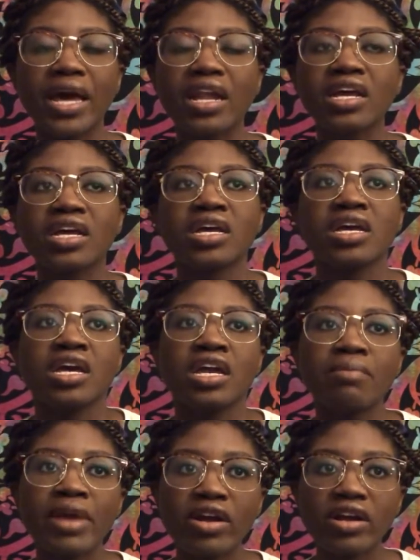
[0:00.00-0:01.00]
But
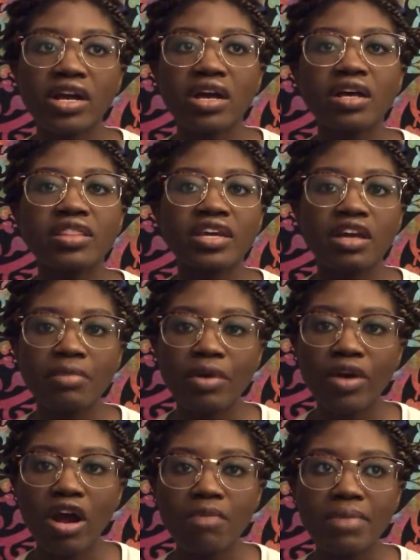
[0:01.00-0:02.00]
in America, they come
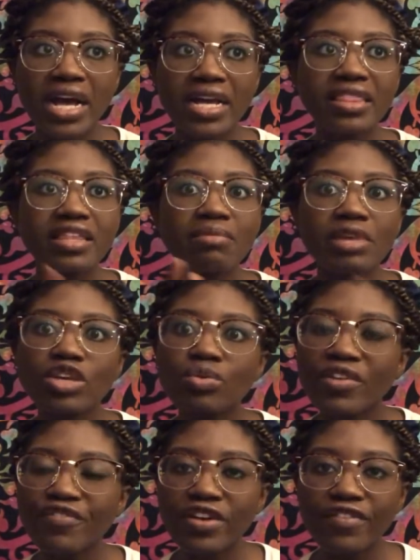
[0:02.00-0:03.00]
out with hardback and then they make you
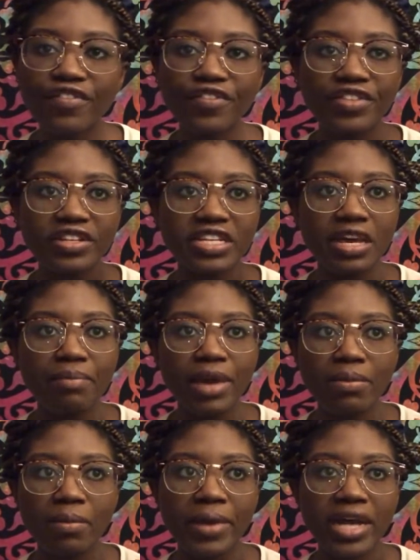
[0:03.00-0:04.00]
wait forever for the damn
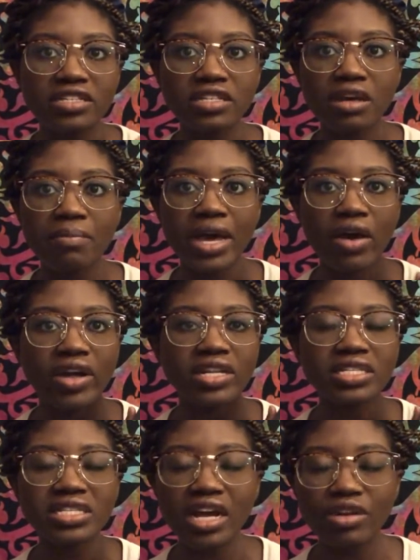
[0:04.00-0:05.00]
paperback to come out
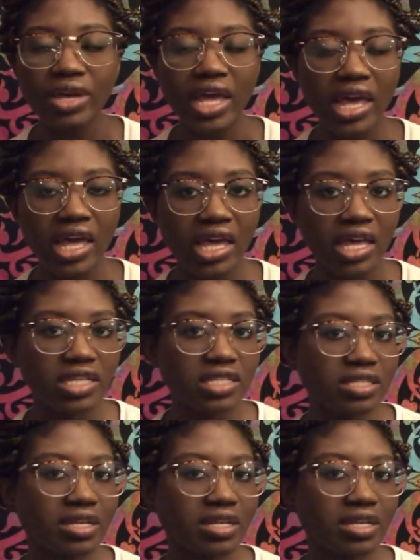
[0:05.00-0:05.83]
and it's not okay.